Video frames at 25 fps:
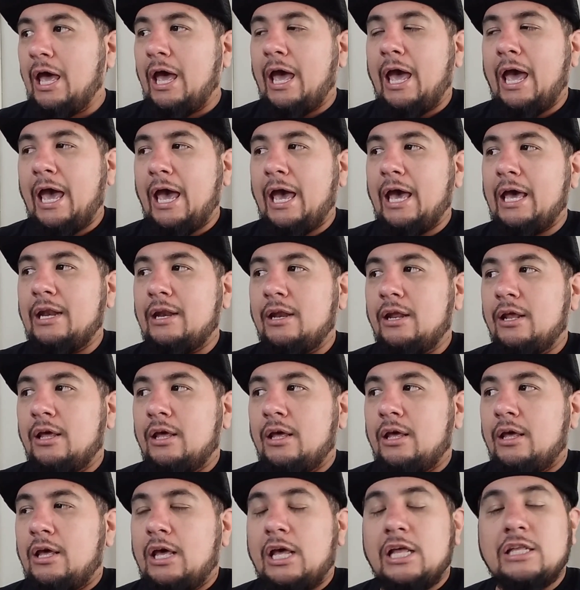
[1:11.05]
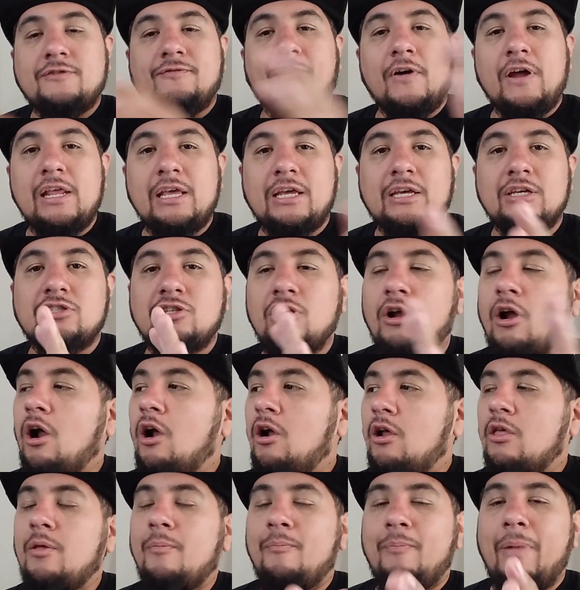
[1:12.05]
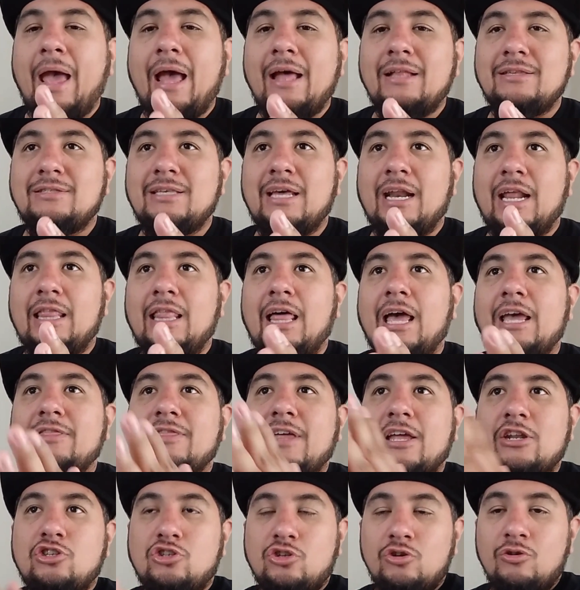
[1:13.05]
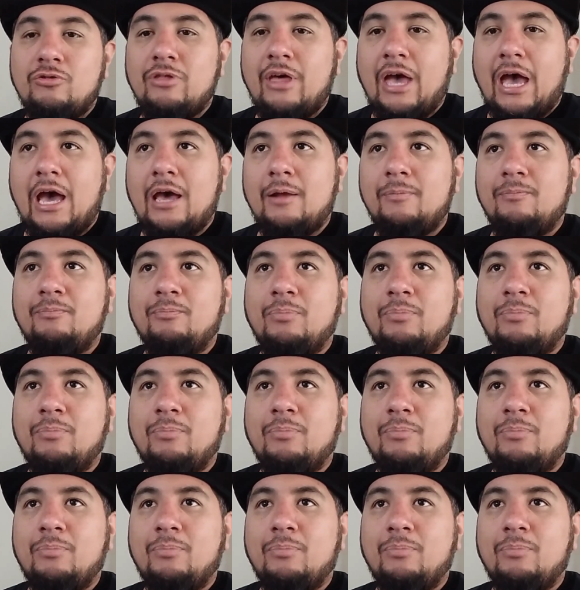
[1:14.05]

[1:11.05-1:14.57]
and it's funny because there are other bands that I like that do that,